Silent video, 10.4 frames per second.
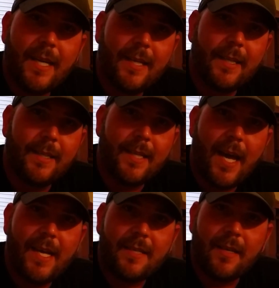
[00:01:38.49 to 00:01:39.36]
and a
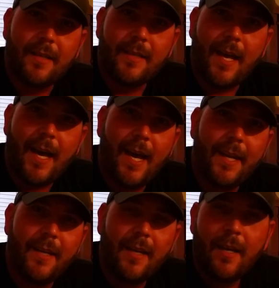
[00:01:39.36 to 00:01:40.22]
nice
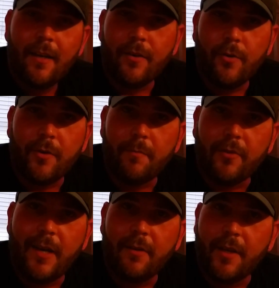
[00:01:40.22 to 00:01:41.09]
undyed golden
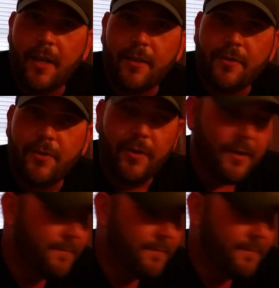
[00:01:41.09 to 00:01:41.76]
brown color to